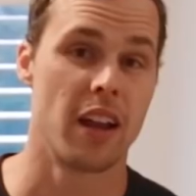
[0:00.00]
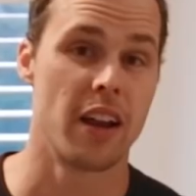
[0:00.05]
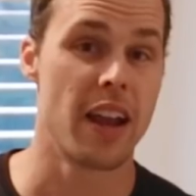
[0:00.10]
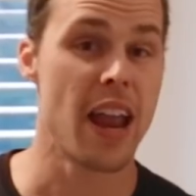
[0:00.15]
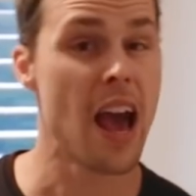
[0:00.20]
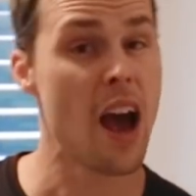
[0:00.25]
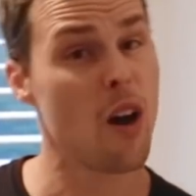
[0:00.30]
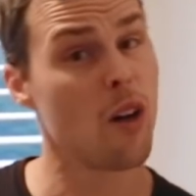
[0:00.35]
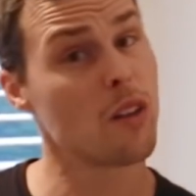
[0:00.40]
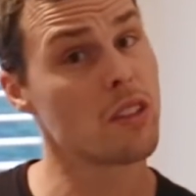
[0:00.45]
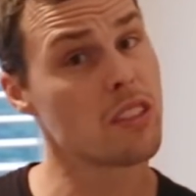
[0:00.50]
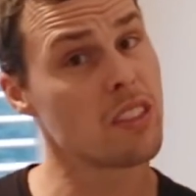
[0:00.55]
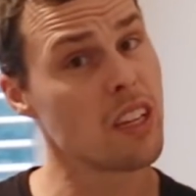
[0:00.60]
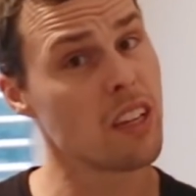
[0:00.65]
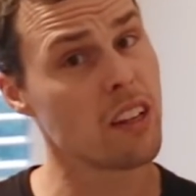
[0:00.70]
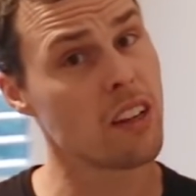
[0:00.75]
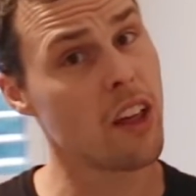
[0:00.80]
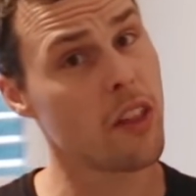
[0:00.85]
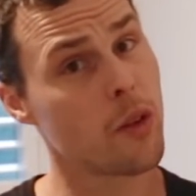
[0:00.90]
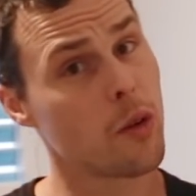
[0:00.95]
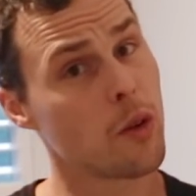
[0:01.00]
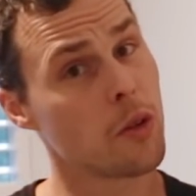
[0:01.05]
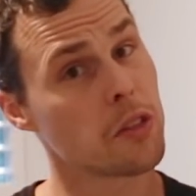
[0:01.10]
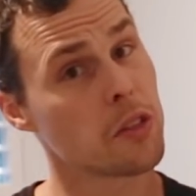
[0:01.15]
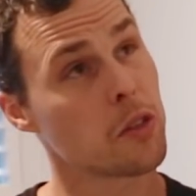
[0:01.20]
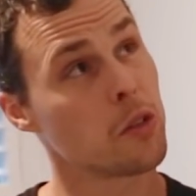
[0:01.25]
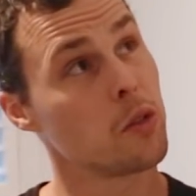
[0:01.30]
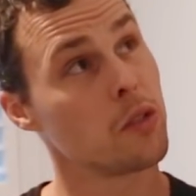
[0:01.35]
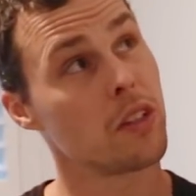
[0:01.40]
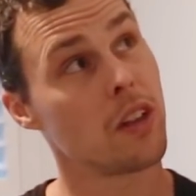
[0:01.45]
Now I'll sink another row of
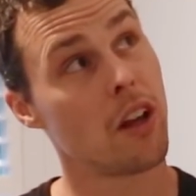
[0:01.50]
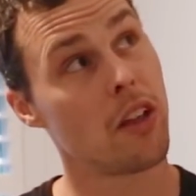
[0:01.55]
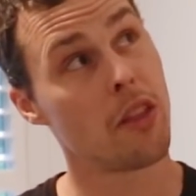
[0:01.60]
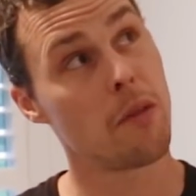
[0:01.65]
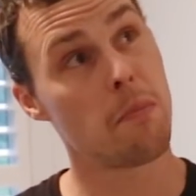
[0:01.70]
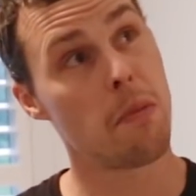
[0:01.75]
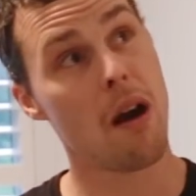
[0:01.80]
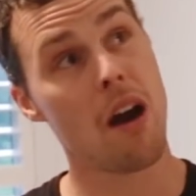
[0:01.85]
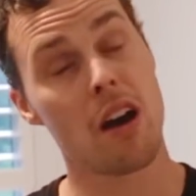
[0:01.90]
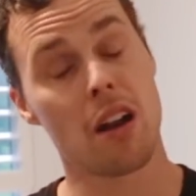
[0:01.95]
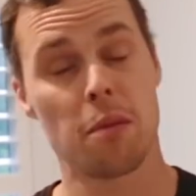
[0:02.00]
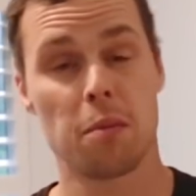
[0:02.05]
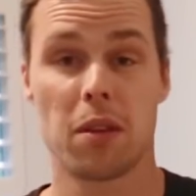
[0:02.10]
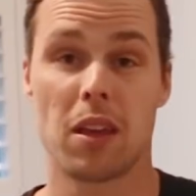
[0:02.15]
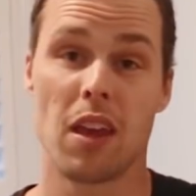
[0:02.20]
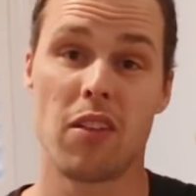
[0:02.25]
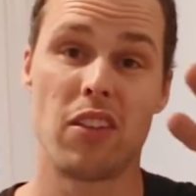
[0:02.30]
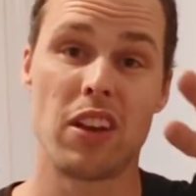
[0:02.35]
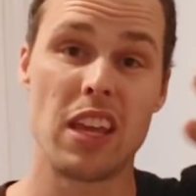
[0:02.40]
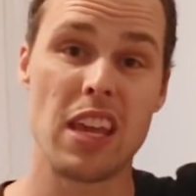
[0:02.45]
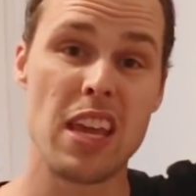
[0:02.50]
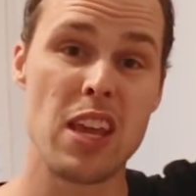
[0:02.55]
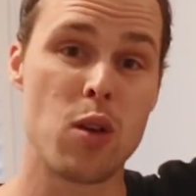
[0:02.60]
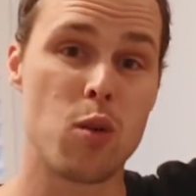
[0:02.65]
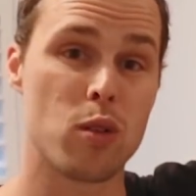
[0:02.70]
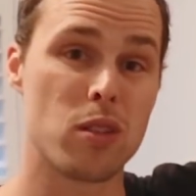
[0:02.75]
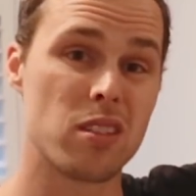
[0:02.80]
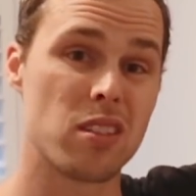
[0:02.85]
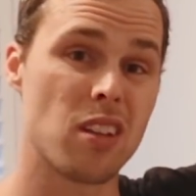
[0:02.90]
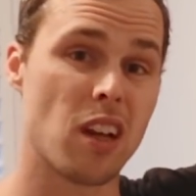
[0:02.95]
screws in on the bottom, give it
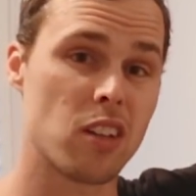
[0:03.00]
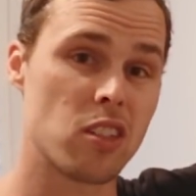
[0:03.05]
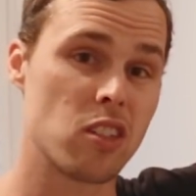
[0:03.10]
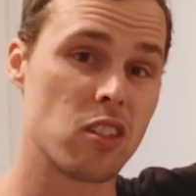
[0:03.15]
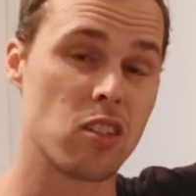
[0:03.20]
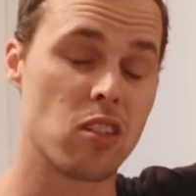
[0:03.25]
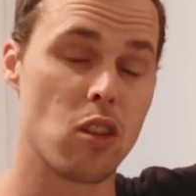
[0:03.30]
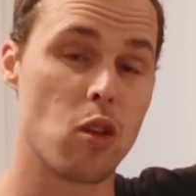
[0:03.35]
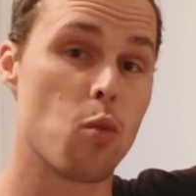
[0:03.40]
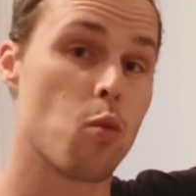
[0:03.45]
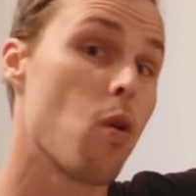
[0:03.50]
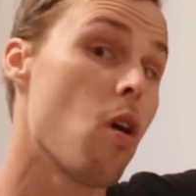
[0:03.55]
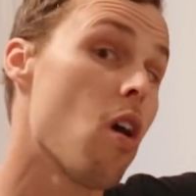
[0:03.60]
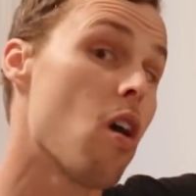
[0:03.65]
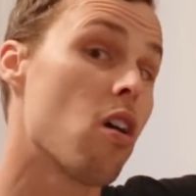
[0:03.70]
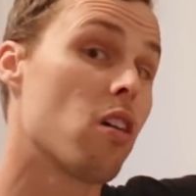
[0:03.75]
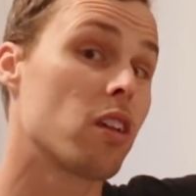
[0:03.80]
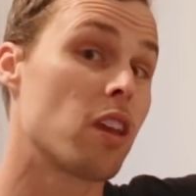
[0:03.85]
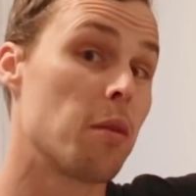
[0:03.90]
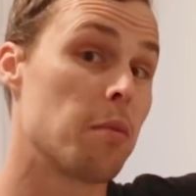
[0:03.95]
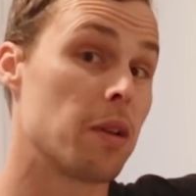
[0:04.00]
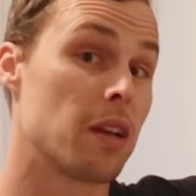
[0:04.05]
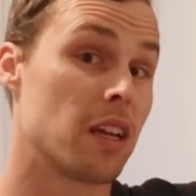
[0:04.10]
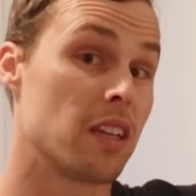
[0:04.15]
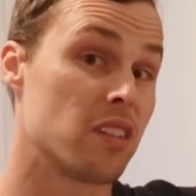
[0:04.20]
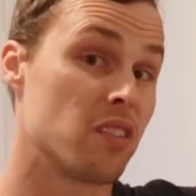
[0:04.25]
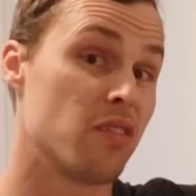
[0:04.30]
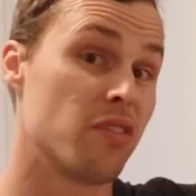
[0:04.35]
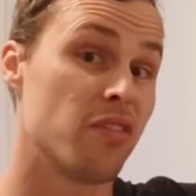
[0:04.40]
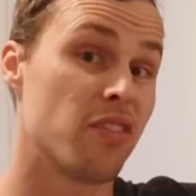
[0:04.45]
equal suction to the wall, keep it
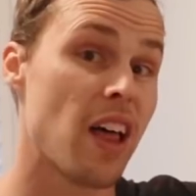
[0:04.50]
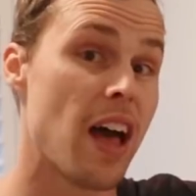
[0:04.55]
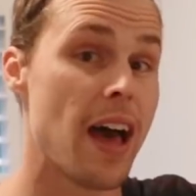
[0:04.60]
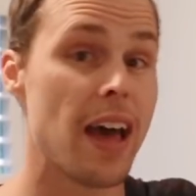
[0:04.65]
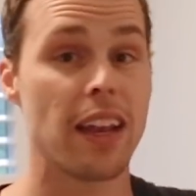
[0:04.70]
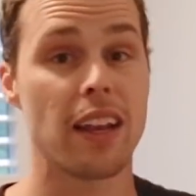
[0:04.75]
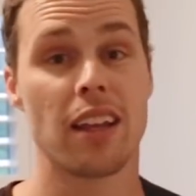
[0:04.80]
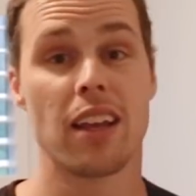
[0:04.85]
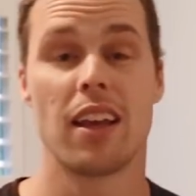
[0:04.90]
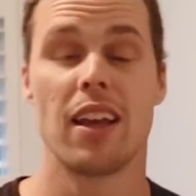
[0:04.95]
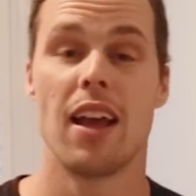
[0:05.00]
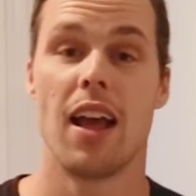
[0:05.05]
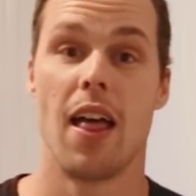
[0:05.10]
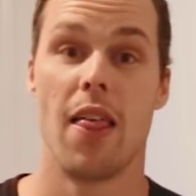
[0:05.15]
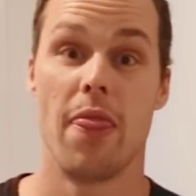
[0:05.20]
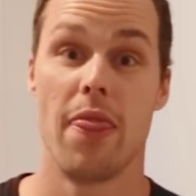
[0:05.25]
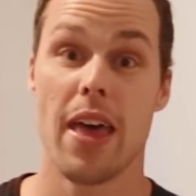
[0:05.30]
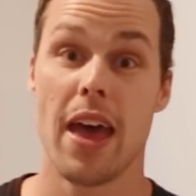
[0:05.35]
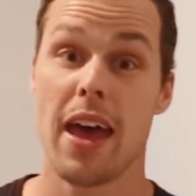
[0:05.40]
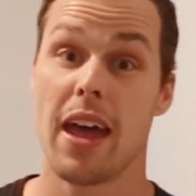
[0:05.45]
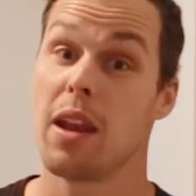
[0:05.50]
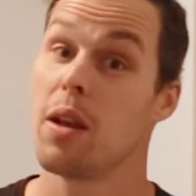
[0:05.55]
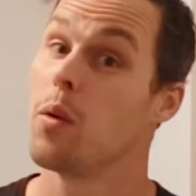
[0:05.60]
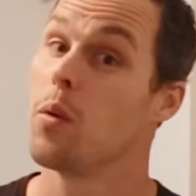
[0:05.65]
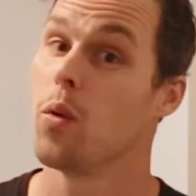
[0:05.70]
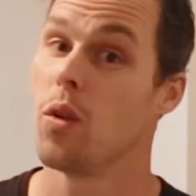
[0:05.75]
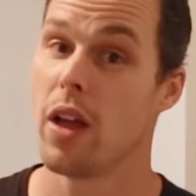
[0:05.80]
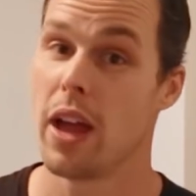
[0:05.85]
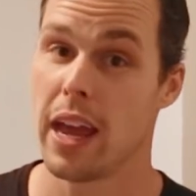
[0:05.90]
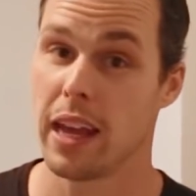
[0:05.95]
nice and flat, and then
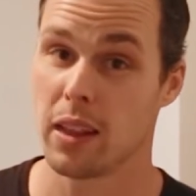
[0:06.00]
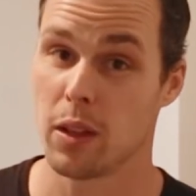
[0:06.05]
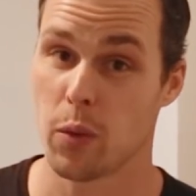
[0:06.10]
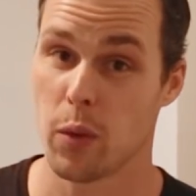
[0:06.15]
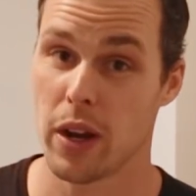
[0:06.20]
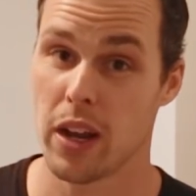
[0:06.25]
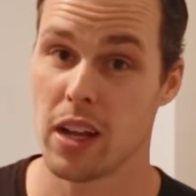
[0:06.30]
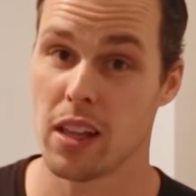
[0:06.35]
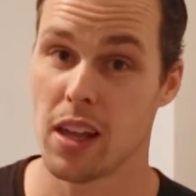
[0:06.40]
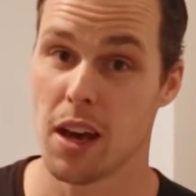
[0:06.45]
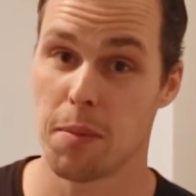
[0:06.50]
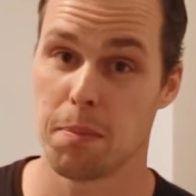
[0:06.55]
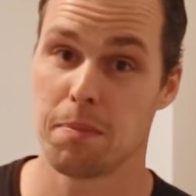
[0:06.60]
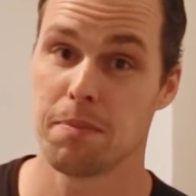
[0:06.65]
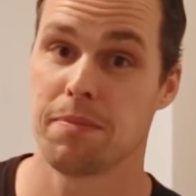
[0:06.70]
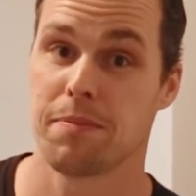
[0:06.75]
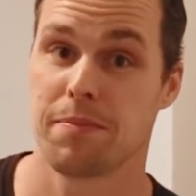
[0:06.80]
we'll hang the rail up.